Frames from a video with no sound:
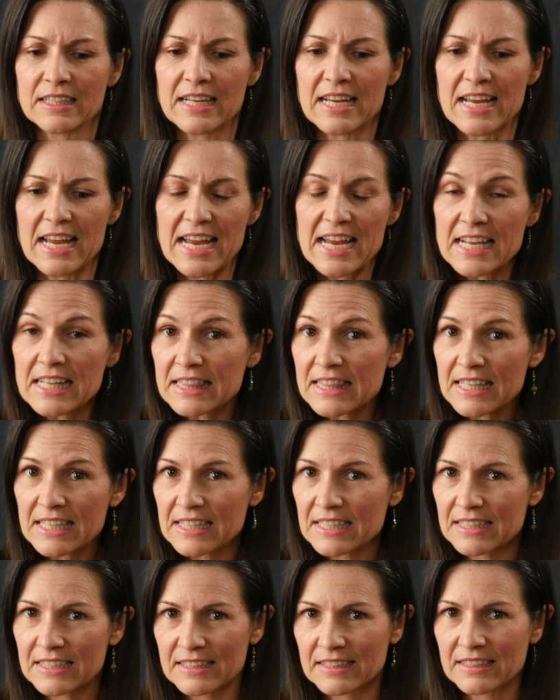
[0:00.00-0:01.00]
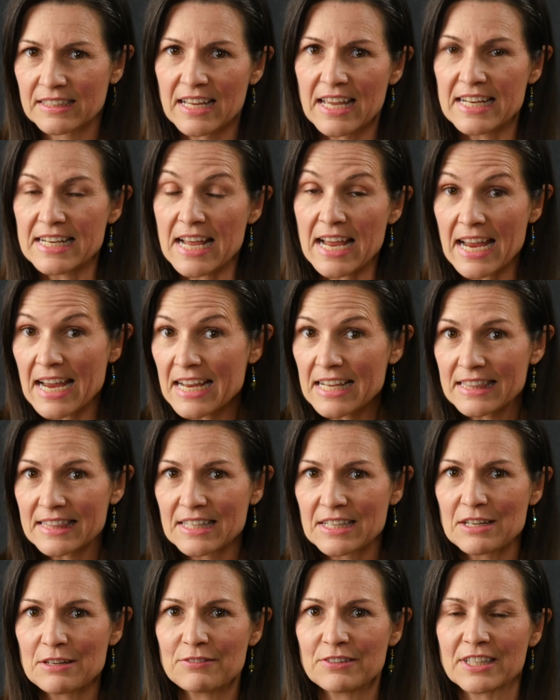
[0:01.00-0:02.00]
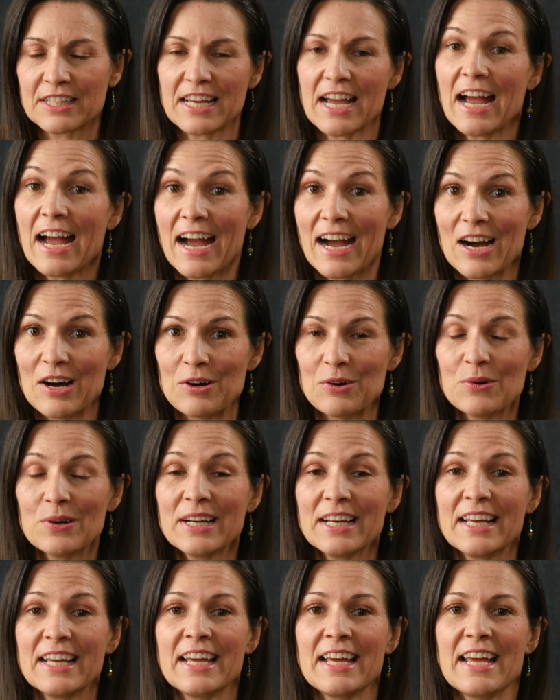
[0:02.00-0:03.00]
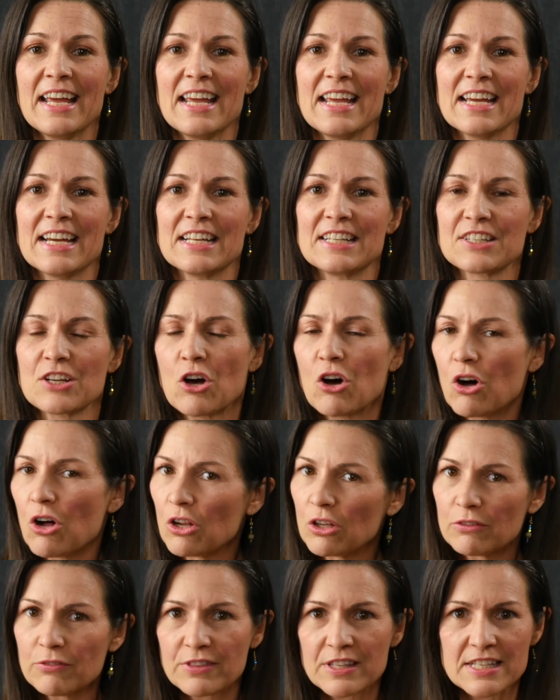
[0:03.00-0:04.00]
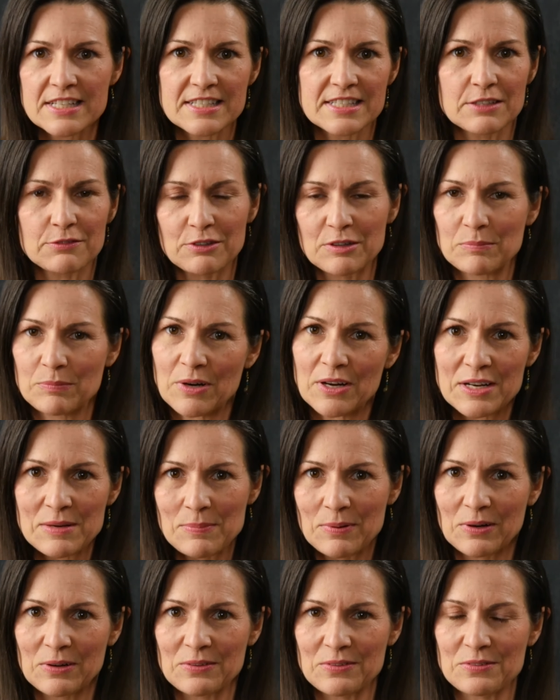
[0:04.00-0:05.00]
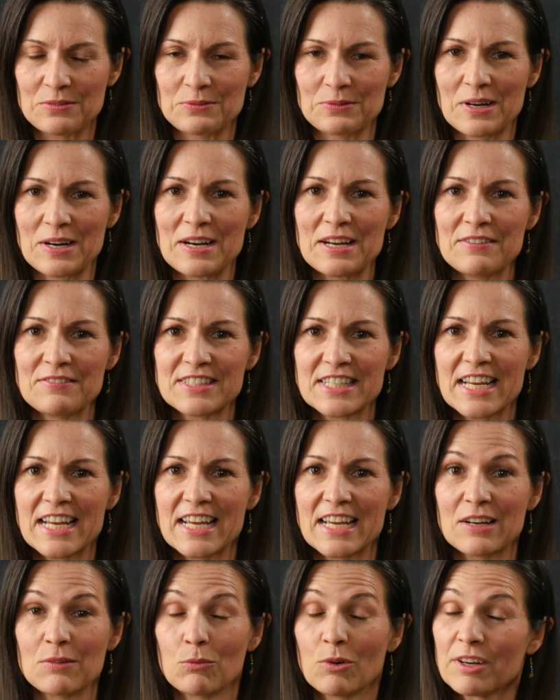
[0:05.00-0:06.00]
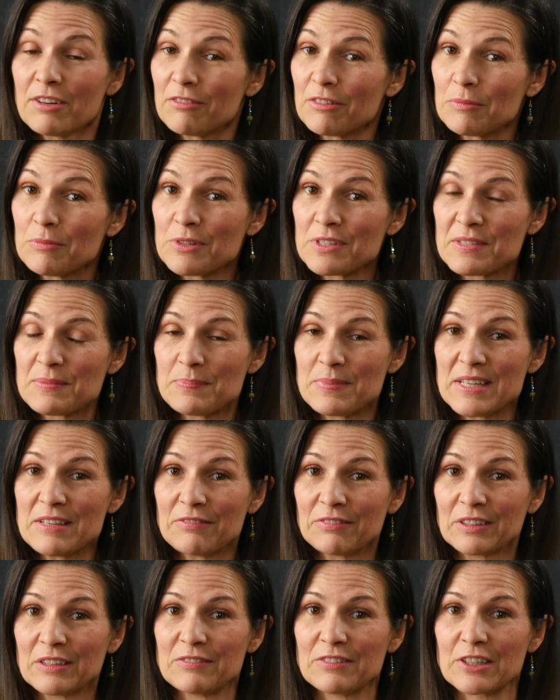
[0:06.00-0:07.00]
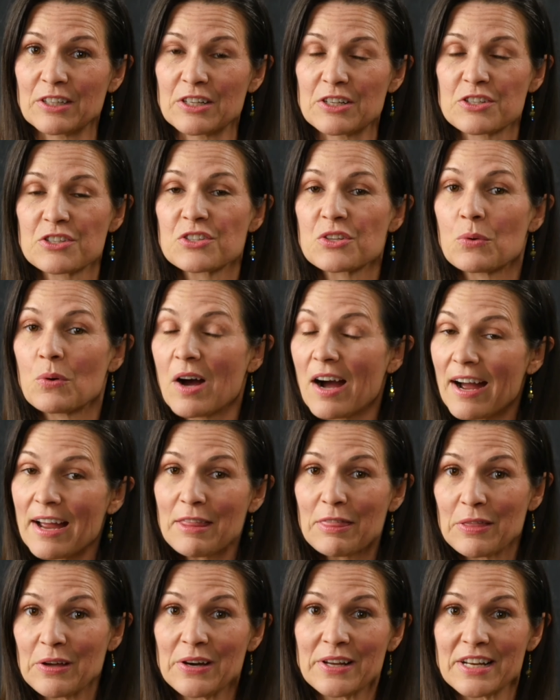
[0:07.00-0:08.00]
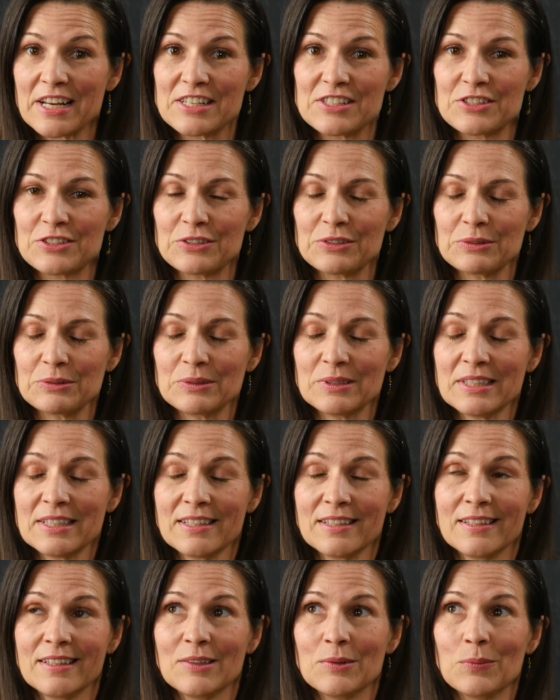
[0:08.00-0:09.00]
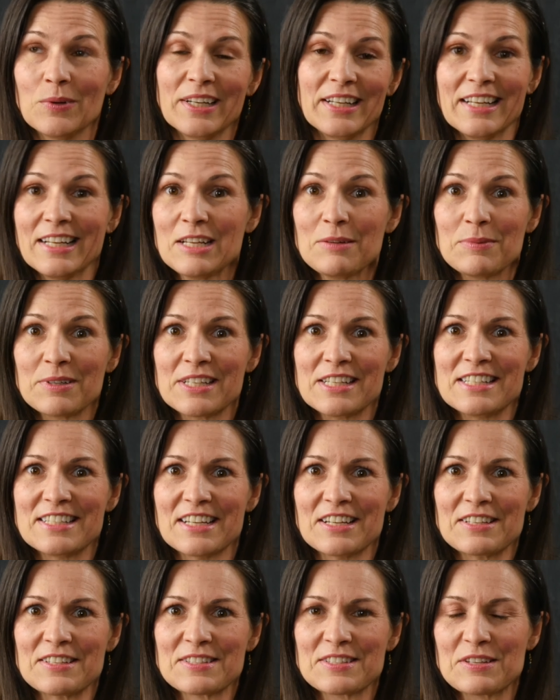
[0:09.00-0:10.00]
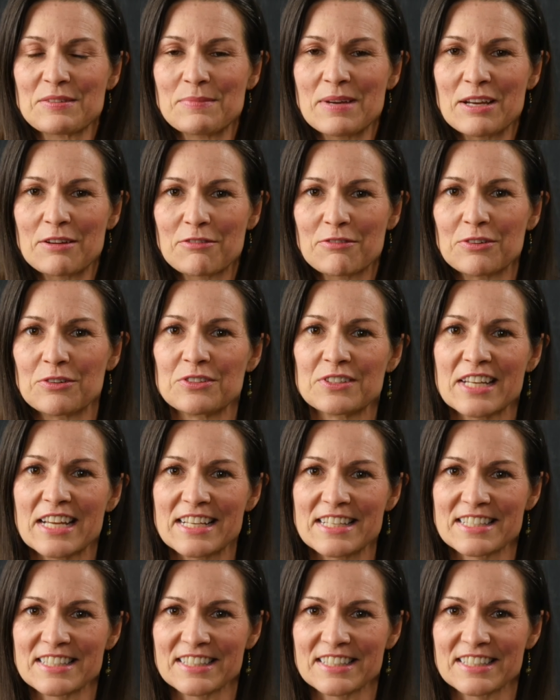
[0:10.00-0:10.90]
eighth of a cow, and all of these different body parts arrived, and one of them was beef liver. So I thought I'd do what anybody does to make food taste